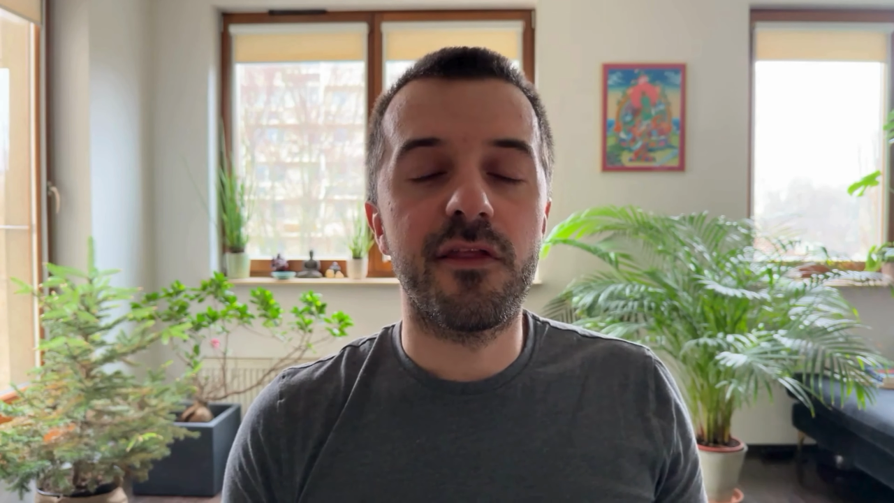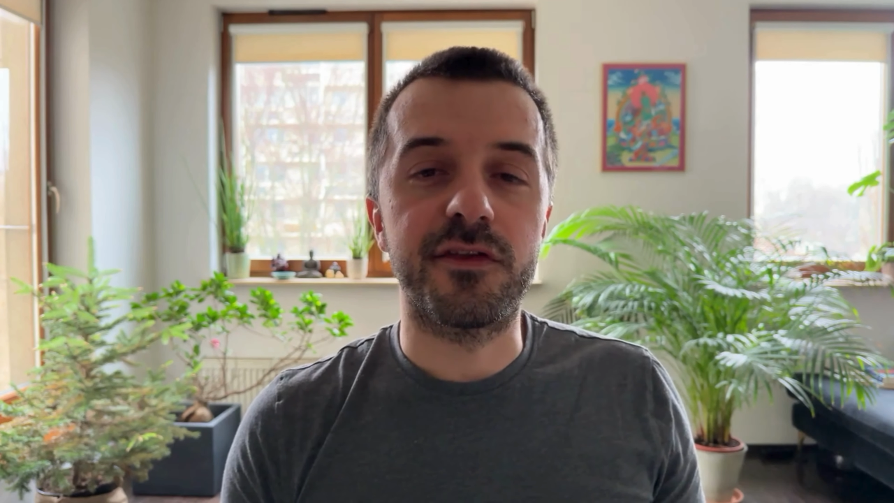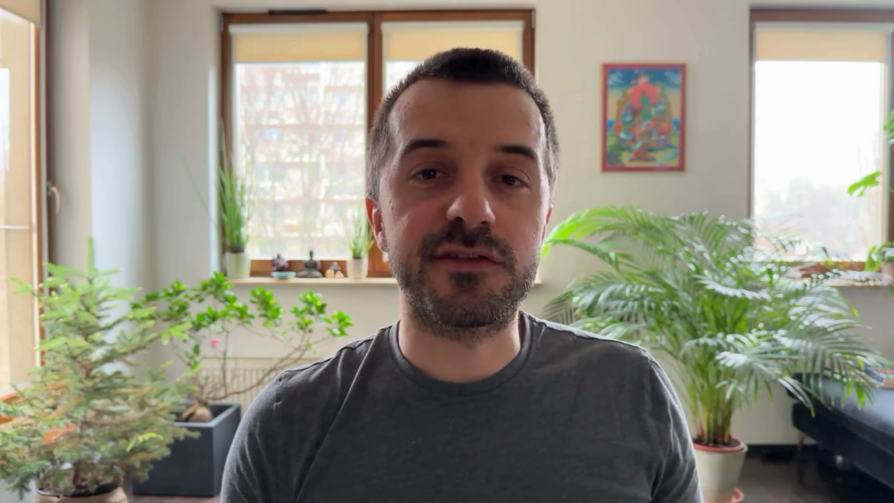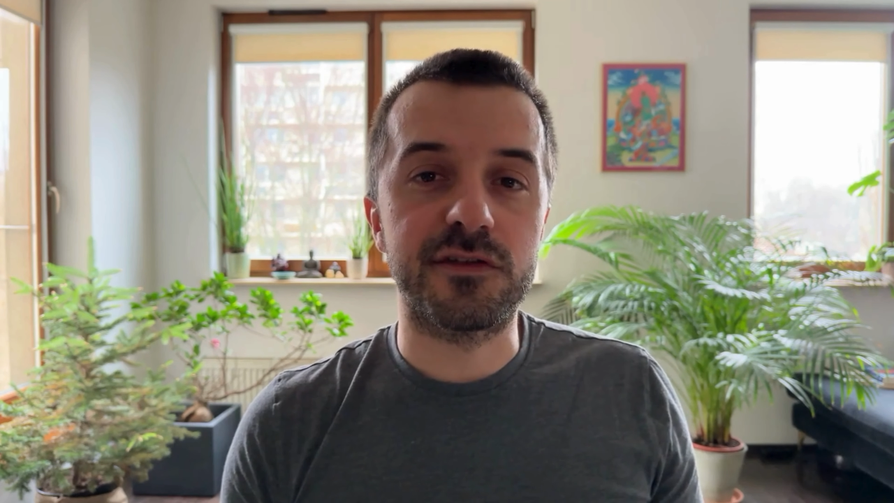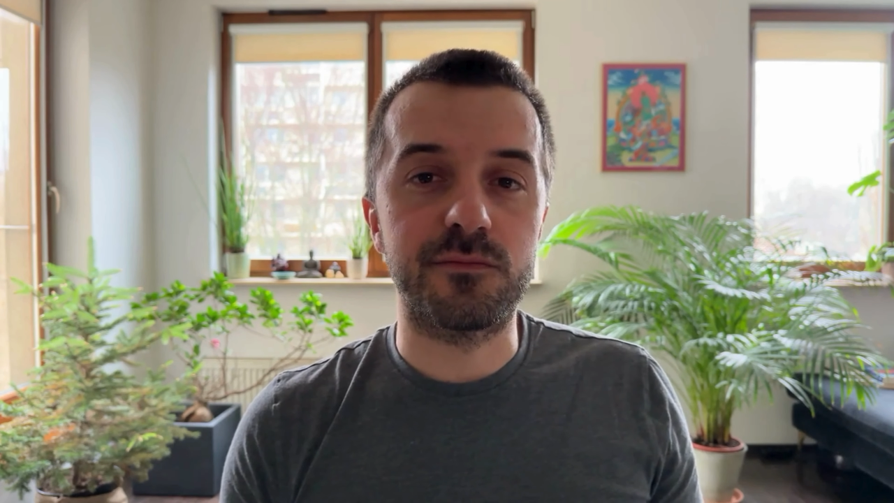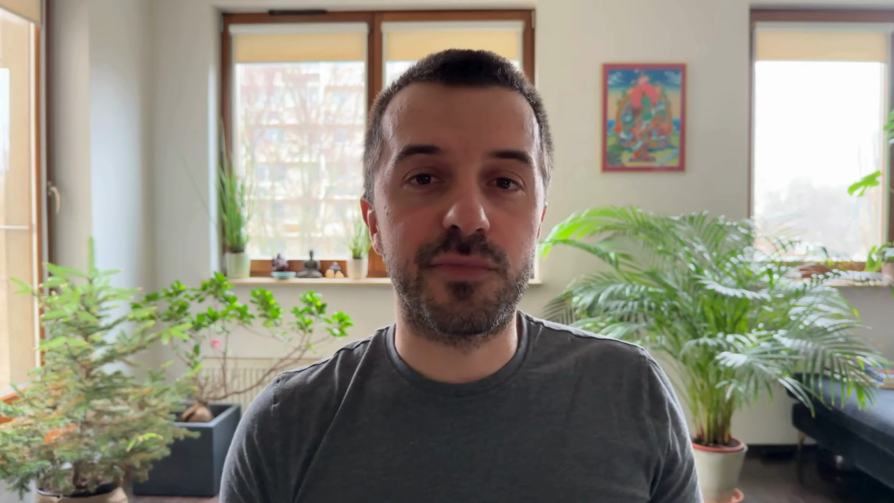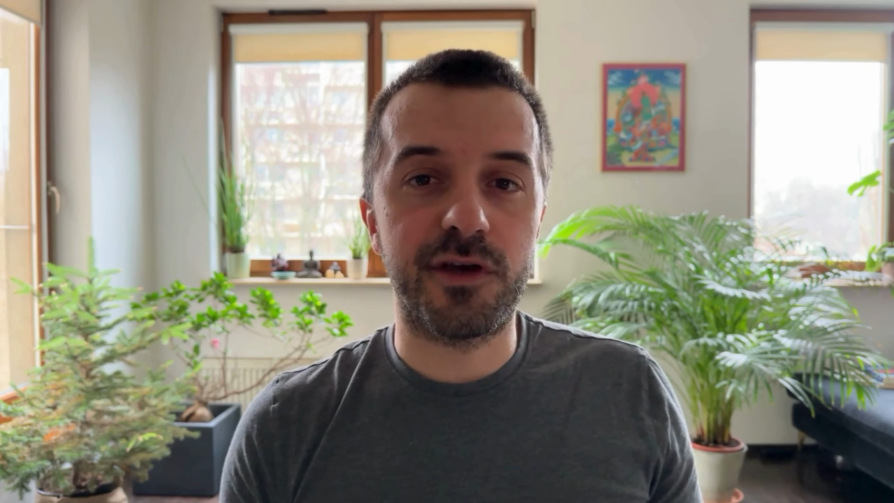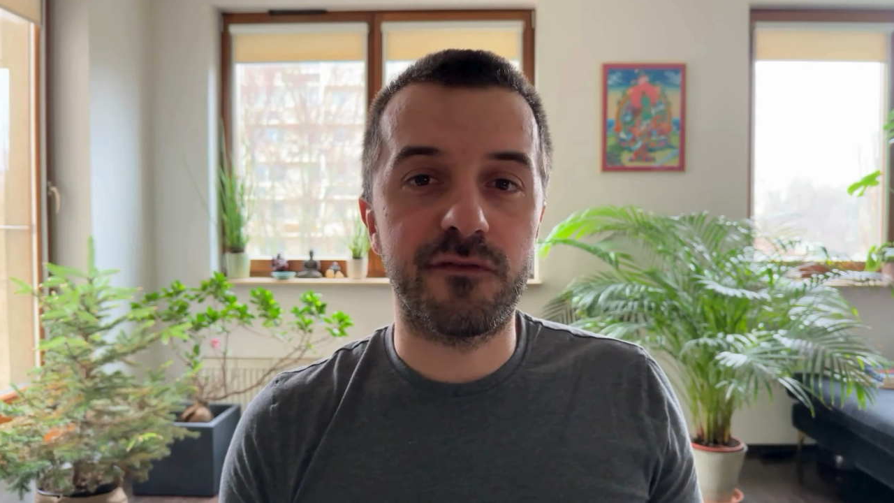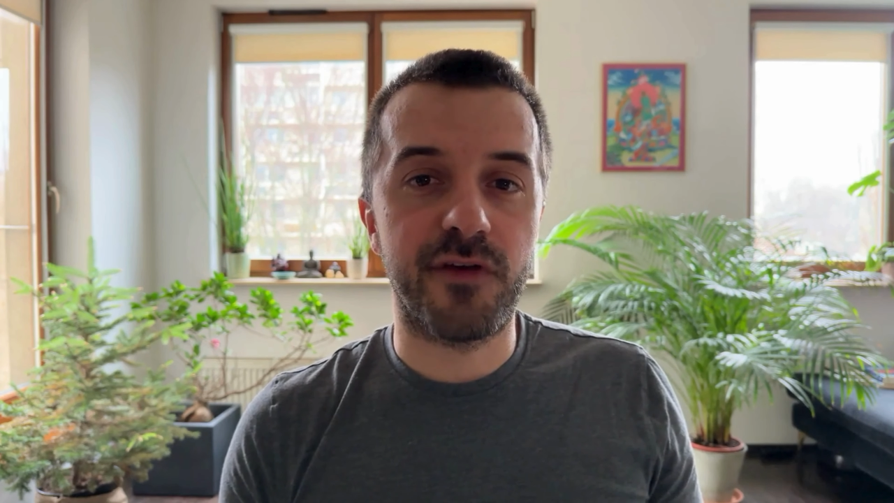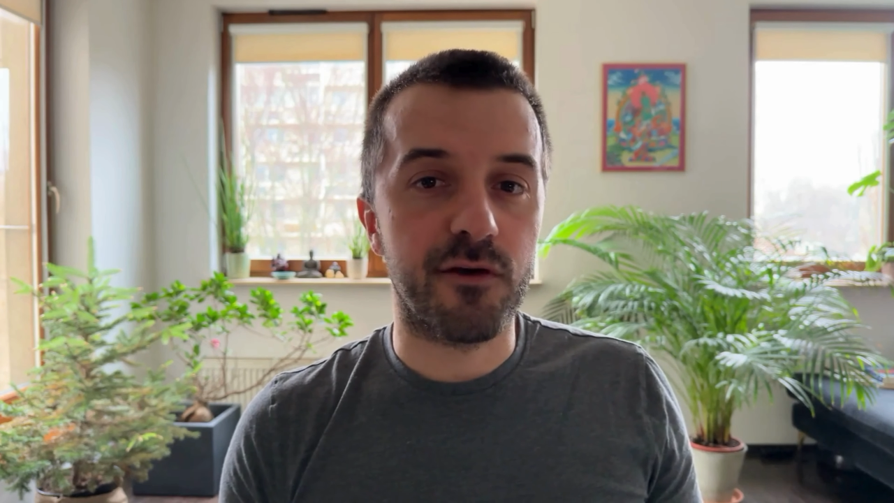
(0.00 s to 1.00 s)
this can be
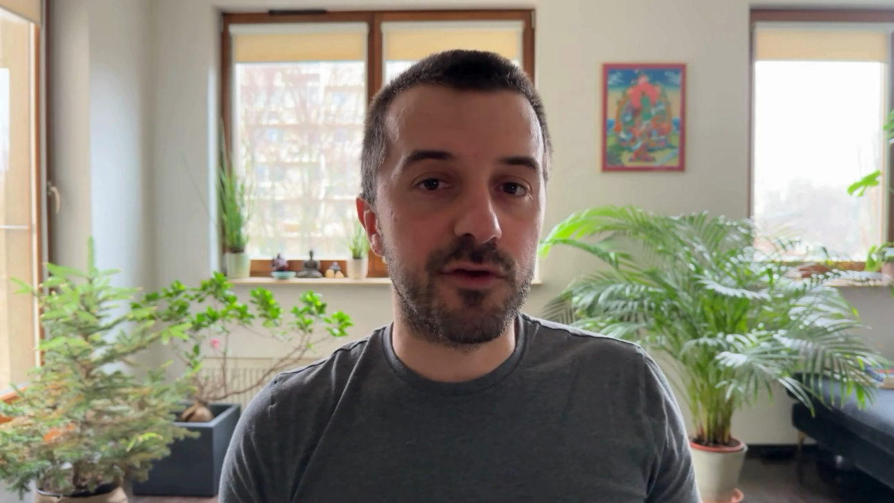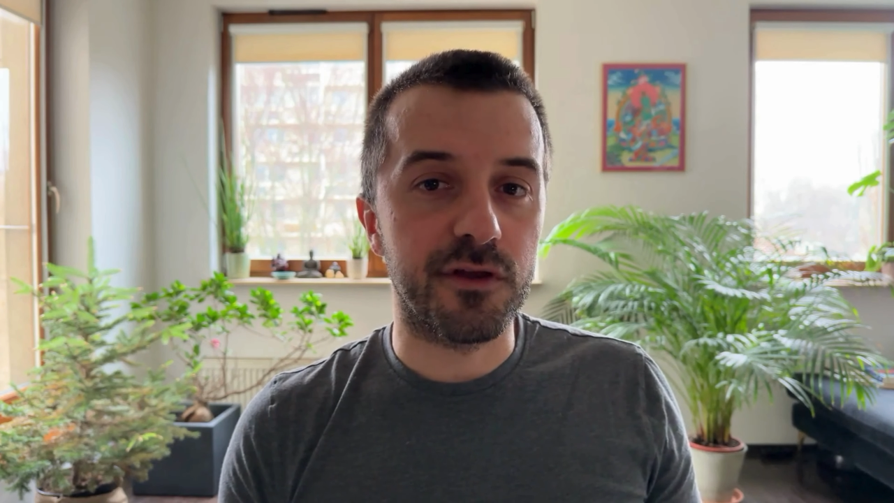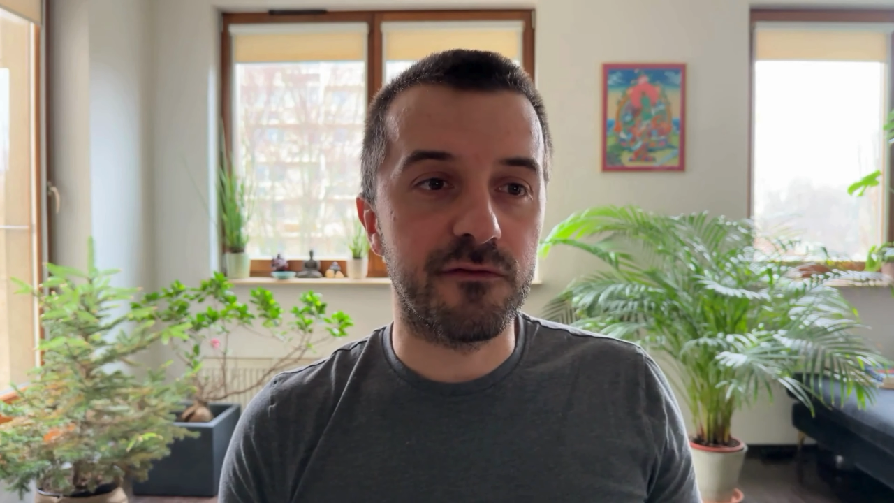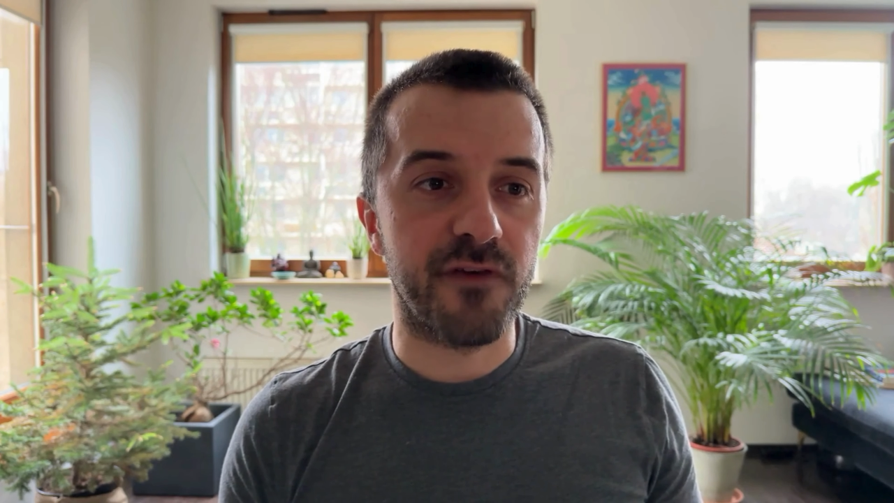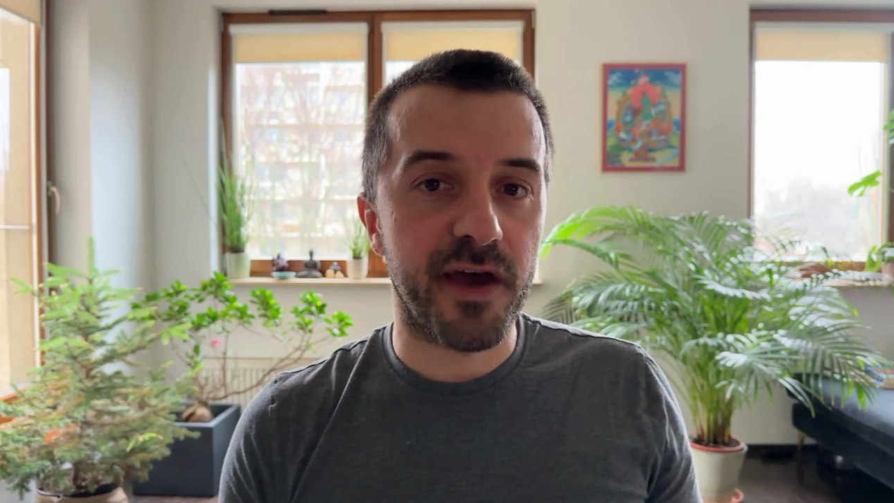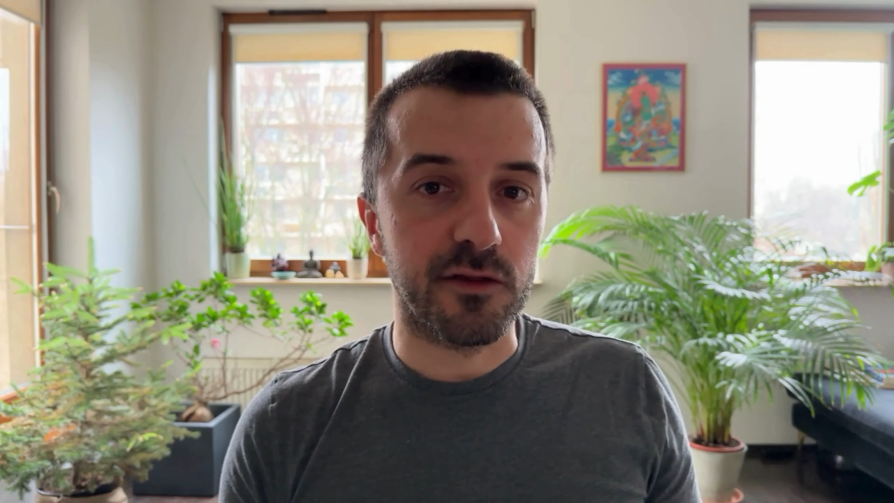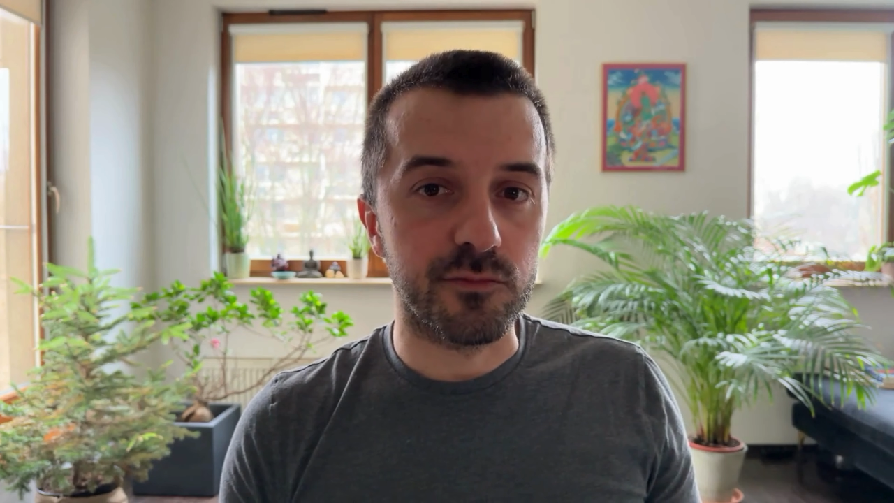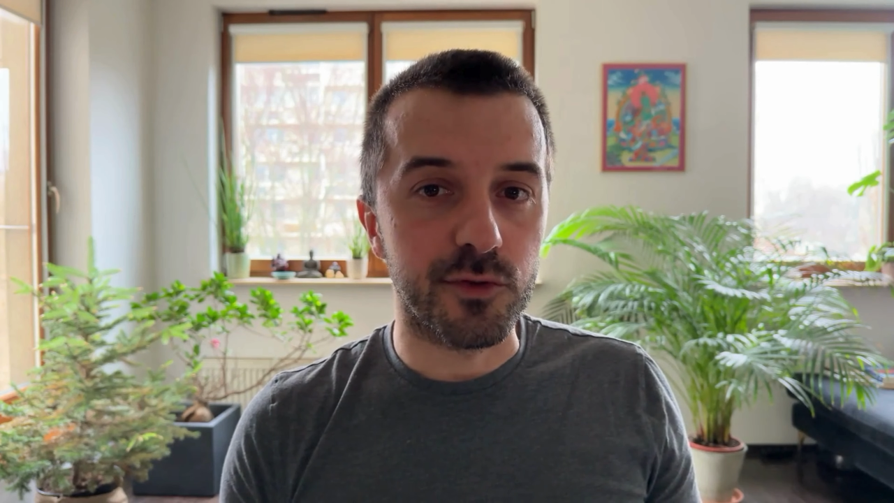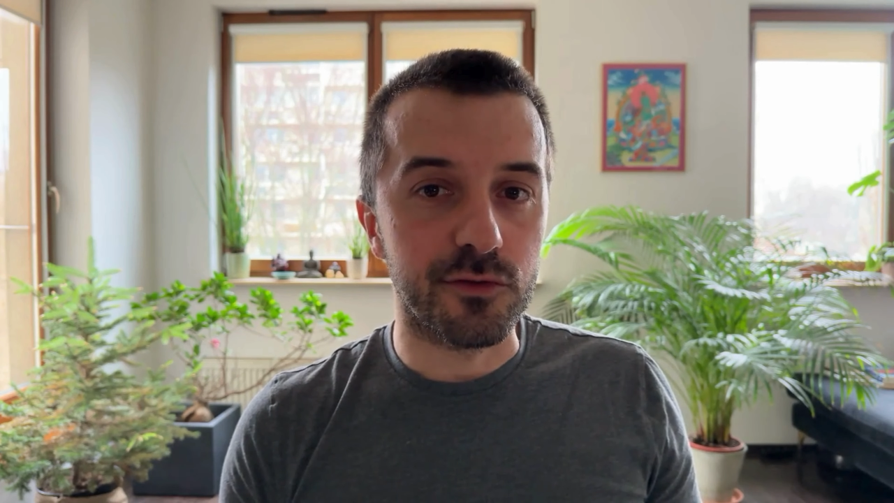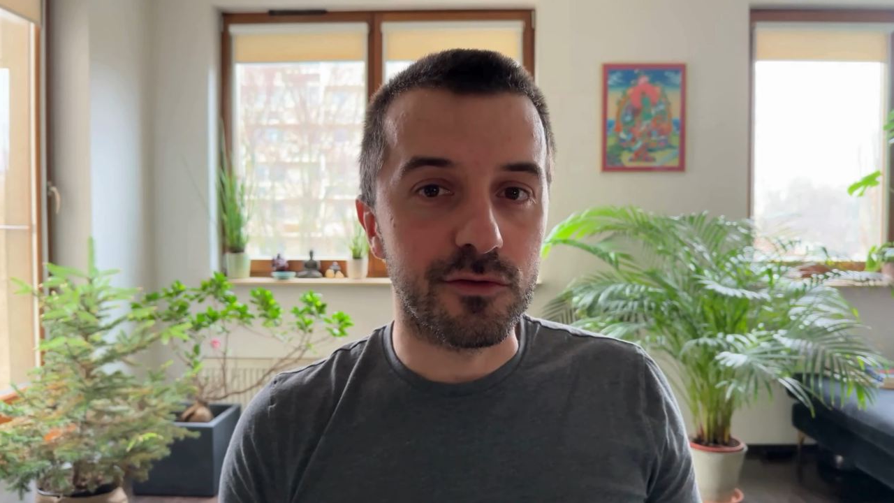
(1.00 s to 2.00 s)
a very
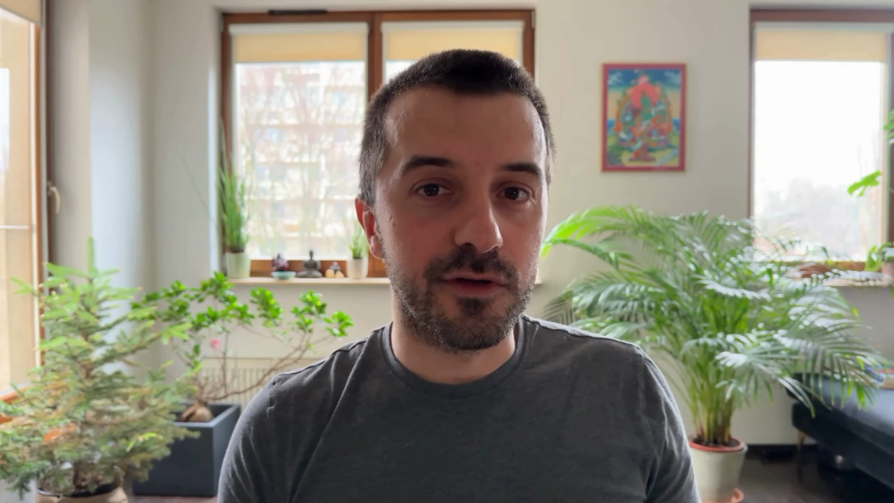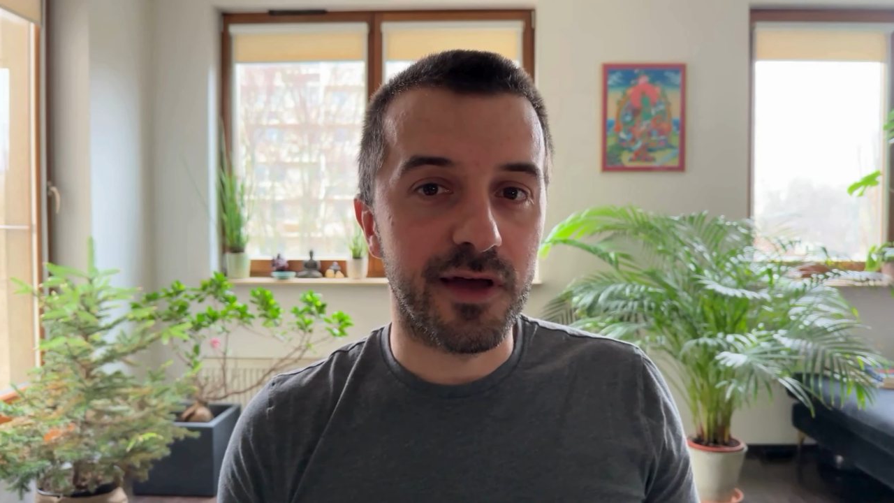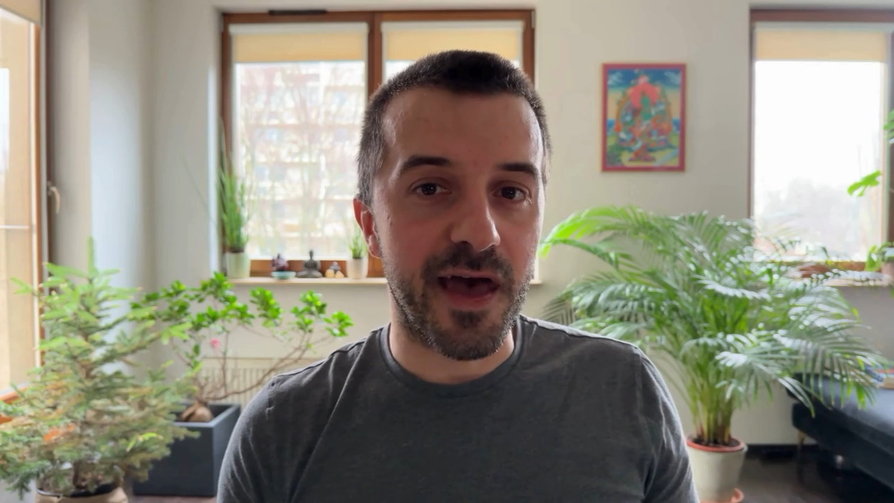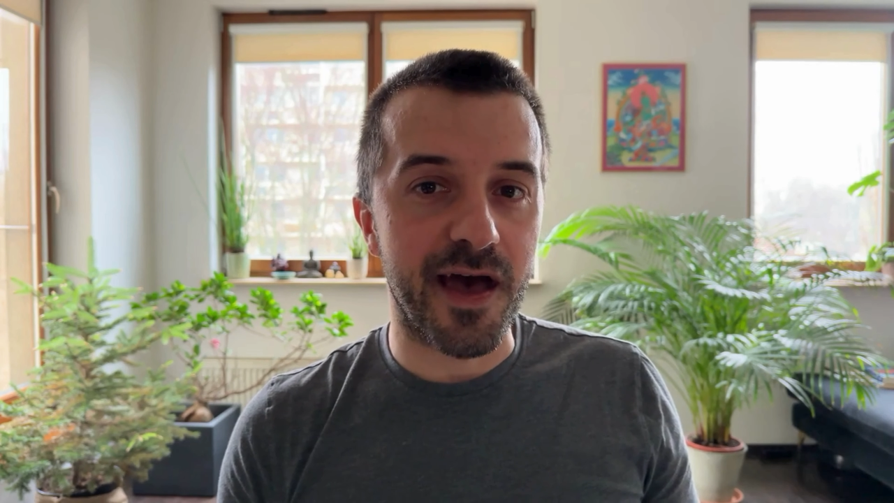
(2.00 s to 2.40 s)
valuable